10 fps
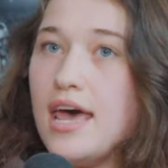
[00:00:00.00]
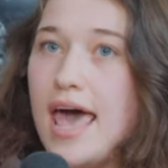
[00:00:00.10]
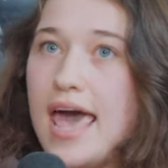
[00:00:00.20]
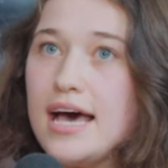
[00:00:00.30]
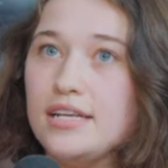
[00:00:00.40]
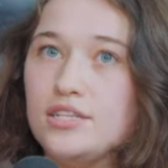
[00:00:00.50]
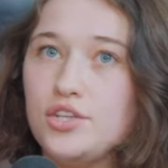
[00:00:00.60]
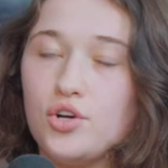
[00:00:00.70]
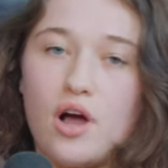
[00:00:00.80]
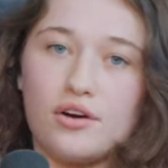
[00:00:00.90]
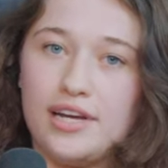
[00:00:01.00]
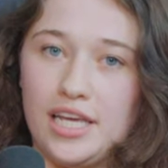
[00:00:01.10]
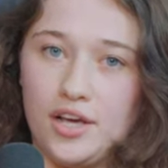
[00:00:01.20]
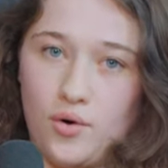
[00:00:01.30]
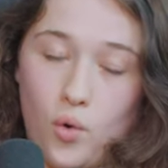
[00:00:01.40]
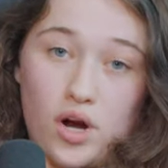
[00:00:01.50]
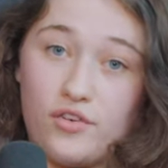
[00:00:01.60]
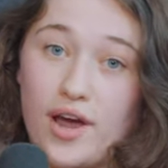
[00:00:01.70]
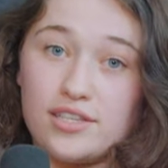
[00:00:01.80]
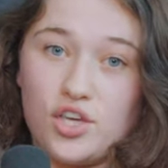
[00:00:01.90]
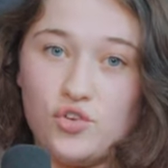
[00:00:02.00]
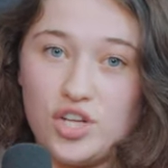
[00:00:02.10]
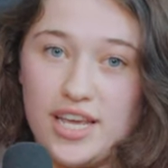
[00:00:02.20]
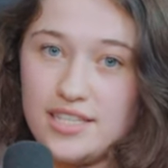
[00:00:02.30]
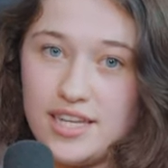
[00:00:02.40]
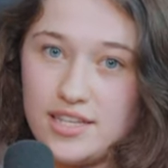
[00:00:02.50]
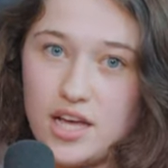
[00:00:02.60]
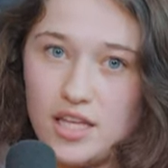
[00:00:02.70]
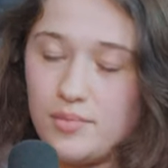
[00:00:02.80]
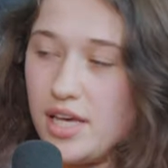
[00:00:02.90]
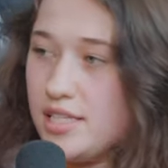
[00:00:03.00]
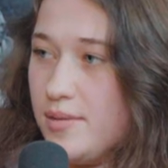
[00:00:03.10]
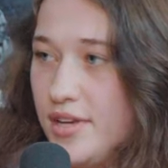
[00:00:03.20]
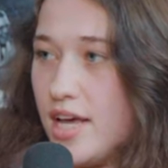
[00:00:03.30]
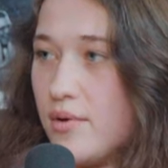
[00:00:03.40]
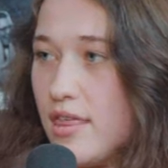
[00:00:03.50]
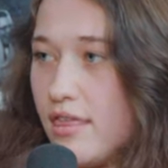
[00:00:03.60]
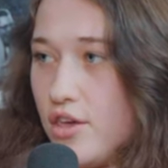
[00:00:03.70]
And you're already, or if your execution isn't in a solid place to begin with,